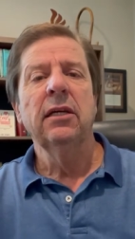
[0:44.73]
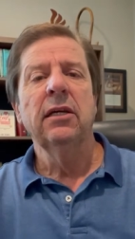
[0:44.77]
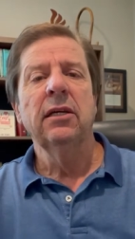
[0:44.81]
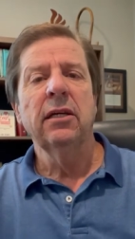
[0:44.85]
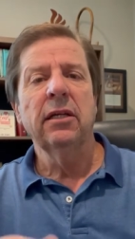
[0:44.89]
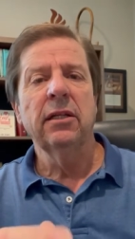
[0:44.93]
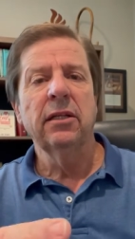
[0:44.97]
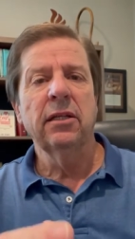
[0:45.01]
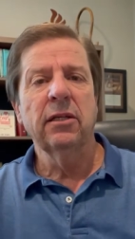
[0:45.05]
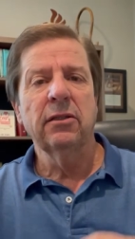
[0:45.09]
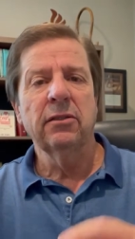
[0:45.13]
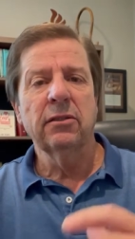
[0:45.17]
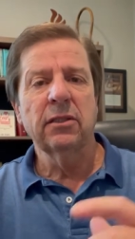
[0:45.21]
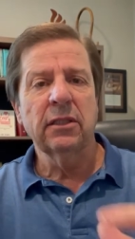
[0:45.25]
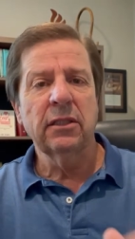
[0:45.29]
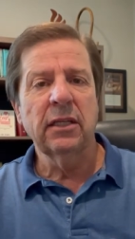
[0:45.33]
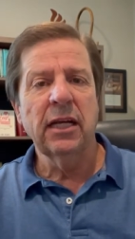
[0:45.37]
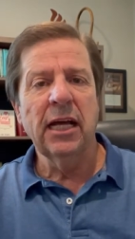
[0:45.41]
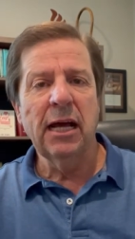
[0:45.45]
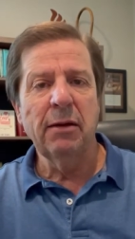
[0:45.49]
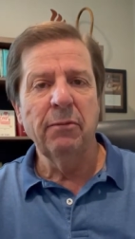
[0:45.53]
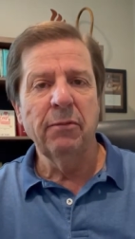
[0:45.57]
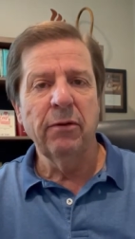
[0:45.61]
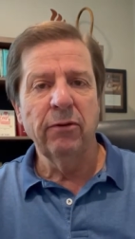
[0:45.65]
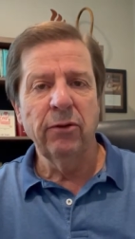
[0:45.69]
and there's a
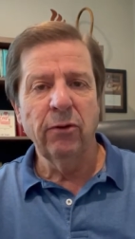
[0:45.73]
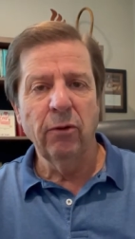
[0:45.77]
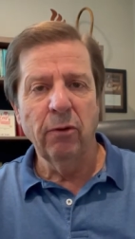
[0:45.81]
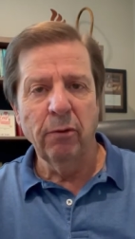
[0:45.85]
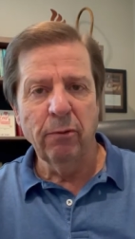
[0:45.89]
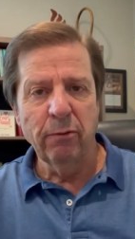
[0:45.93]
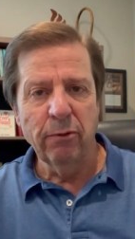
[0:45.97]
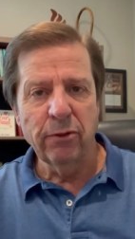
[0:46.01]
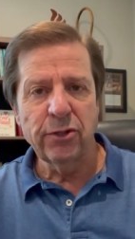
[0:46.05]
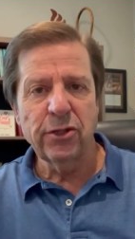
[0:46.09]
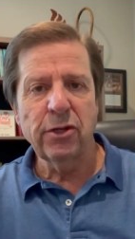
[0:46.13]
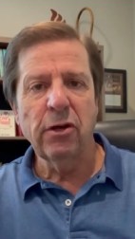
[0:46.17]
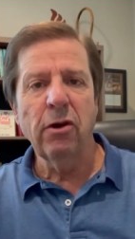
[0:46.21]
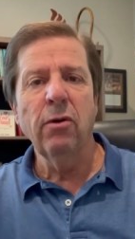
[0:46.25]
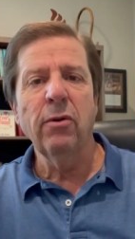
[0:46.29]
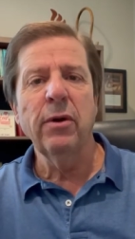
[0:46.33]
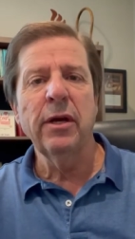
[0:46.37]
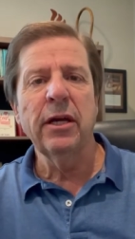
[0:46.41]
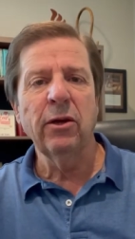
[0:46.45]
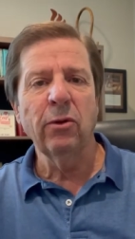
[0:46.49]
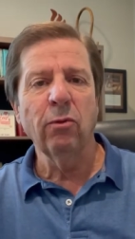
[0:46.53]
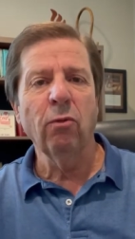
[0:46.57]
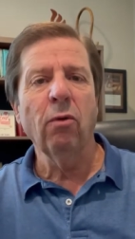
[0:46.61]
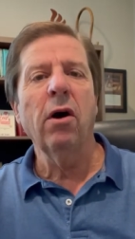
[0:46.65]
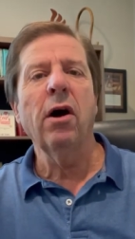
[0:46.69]
time where we're sowing
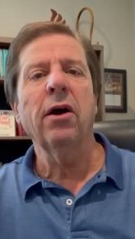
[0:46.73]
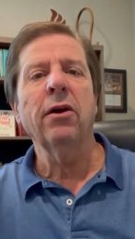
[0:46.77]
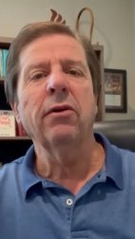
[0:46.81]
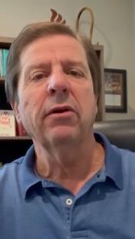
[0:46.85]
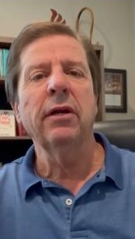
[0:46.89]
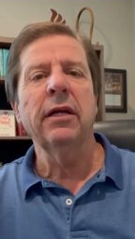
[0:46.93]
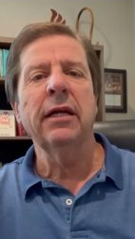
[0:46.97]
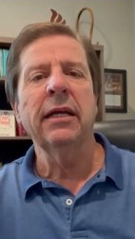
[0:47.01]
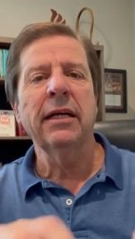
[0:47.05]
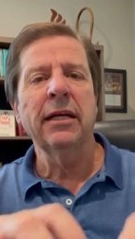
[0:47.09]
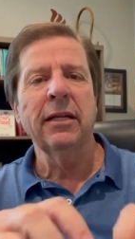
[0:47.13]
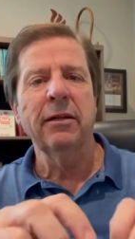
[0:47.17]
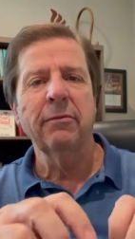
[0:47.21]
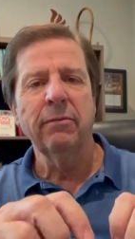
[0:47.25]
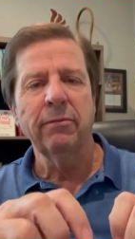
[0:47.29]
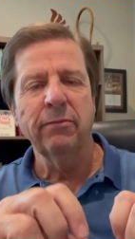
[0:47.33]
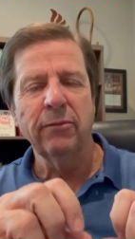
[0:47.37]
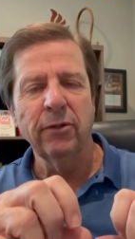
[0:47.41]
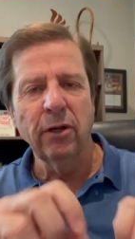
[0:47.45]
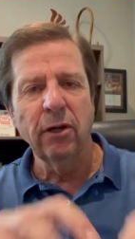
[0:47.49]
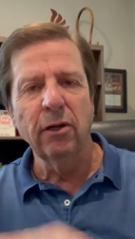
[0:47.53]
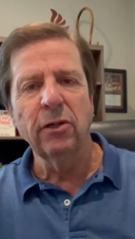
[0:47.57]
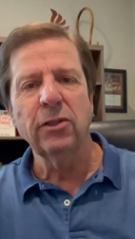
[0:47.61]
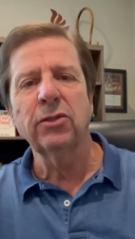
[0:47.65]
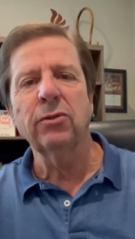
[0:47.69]
and watering and
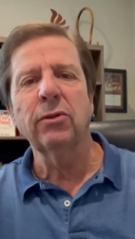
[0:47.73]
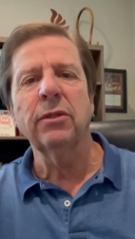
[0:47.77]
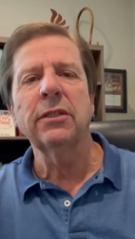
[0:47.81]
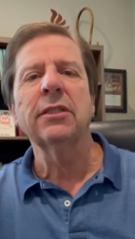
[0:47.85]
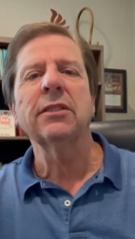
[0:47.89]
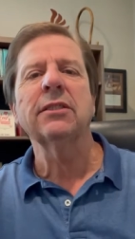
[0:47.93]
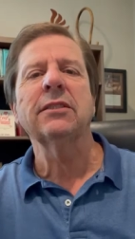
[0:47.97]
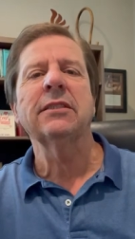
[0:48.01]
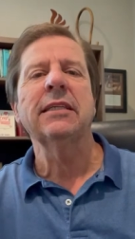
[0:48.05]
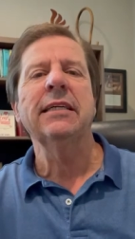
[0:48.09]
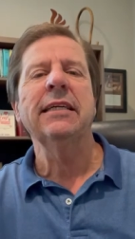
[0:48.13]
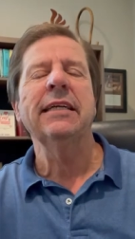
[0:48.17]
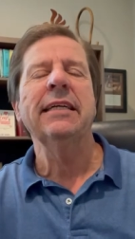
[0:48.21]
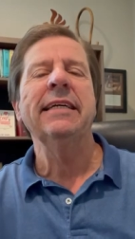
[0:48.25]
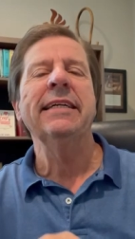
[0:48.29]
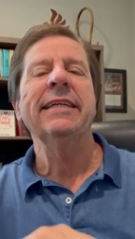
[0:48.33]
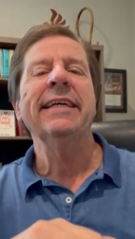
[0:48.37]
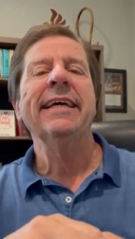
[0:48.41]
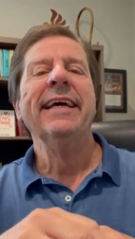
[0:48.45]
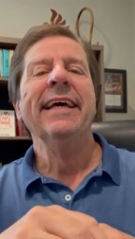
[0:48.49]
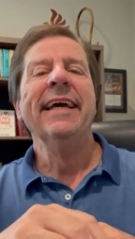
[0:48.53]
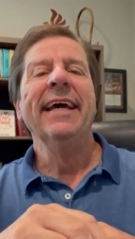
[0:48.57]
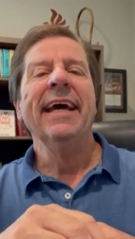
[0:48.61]
nurturing the seed,